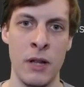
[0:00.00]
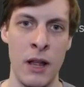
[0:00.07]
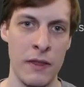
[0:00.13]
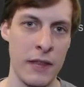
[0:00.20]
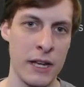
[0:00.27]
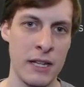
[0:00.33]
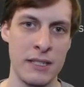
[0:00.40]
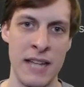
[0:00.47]

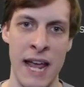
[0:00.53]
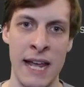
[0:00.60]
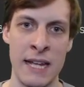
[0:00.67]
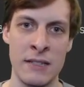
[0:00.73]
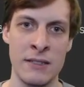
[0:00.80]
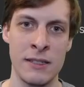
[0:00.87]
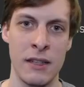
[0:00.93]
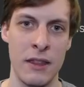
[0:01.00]
that
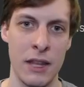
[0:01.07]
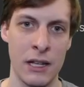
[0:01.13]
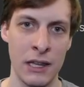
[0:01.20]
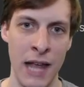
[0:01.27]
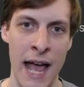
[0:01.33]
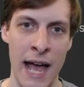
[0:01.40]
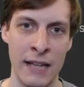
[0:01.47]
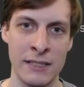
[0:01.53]
contains the
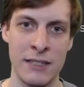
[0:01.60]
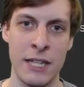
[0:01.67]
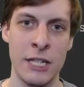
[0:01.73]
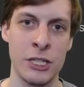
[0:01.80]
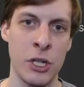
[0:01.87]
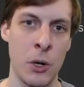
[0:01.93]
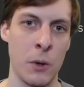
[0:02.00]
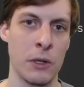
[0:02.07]
class that is
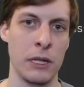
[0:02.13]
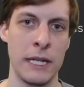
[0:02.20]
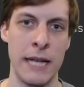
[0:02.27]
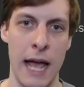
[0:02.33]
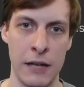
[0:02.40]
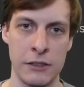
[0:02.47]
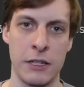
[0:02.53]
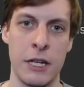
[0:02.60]
currently
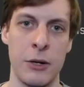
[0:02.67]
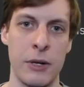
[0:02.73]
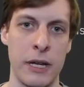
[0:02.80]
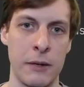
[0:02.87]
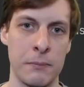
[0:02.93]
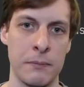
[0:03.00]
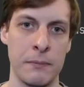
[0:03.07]
executing.